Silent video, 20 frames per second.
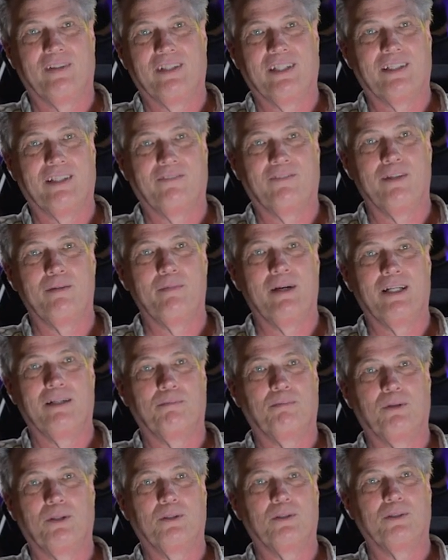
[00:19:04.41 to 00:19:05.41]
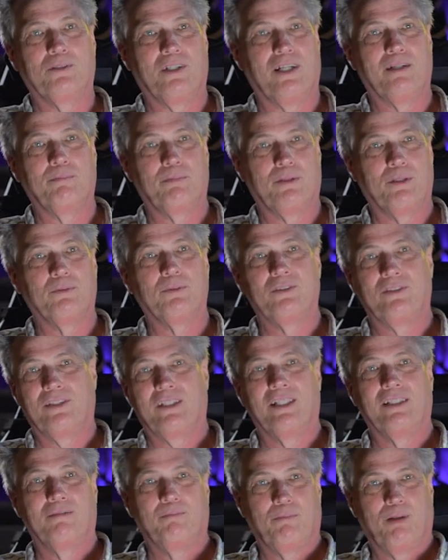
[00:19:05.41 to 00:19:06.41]
Like if he made a prototype, it was
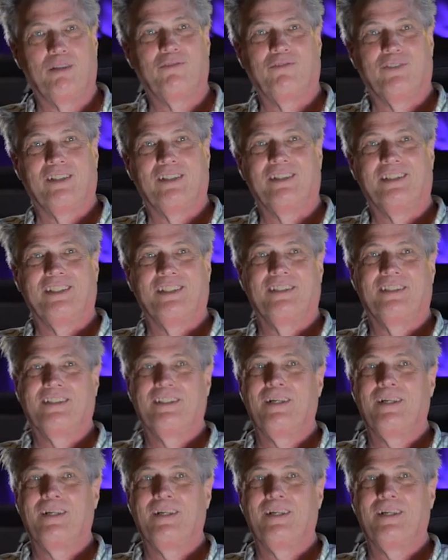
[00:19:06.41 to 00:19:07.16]
done perfectly.